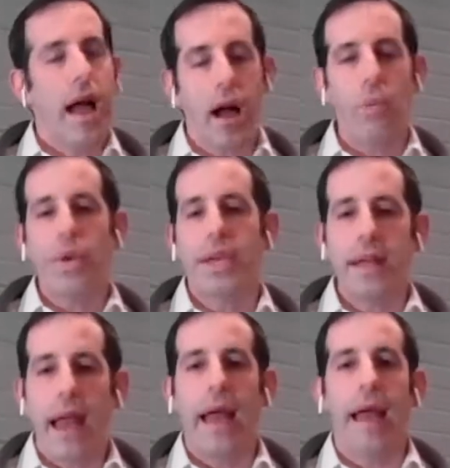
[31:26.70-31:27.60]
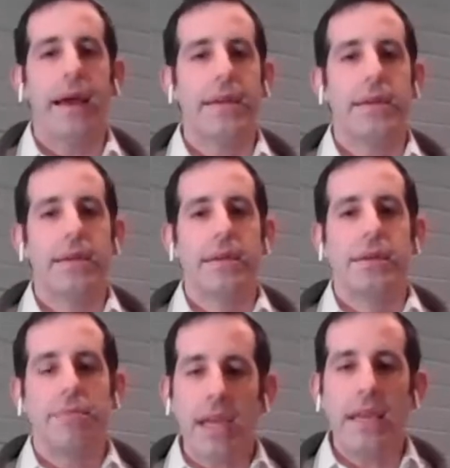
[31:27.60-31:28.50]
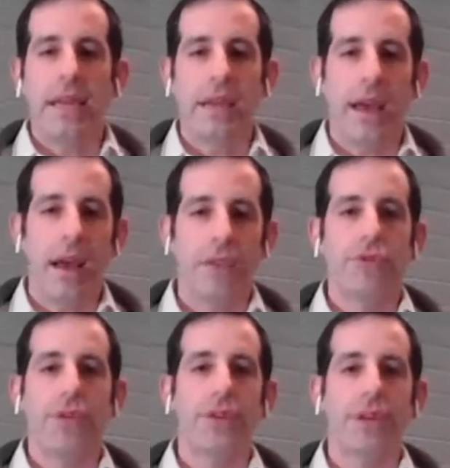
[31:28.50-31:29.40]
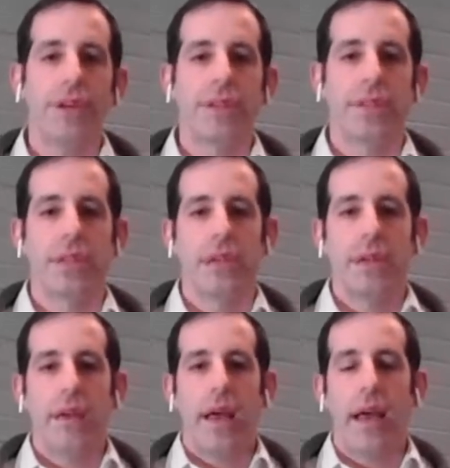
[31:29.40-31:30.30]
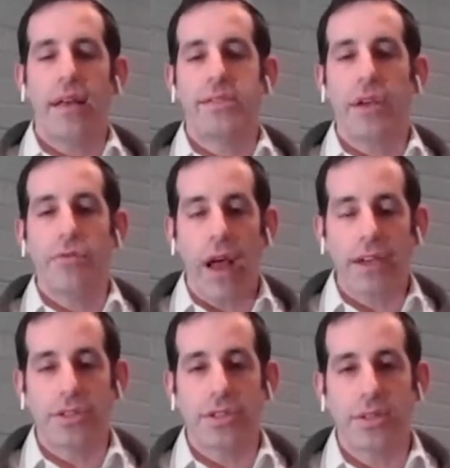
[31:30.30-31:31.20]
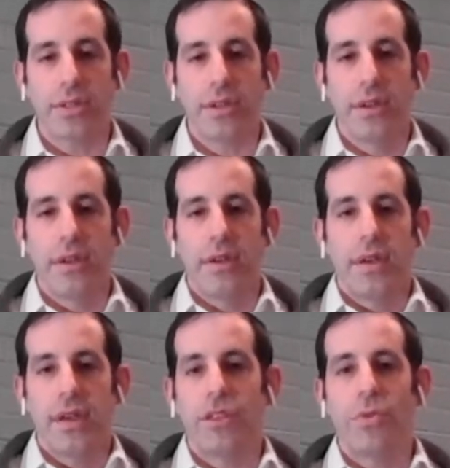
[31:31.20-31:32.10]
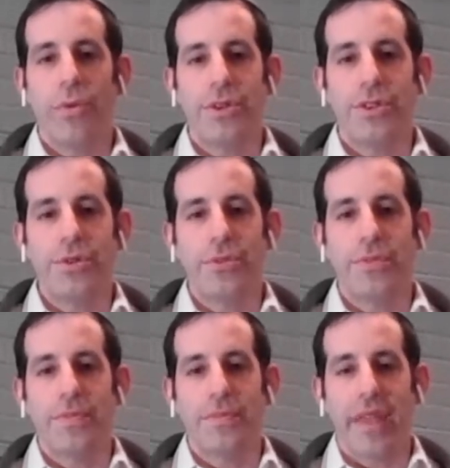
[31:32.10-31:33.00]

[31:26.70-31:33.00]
how we can add meaning and ruchnias and direction into what we do.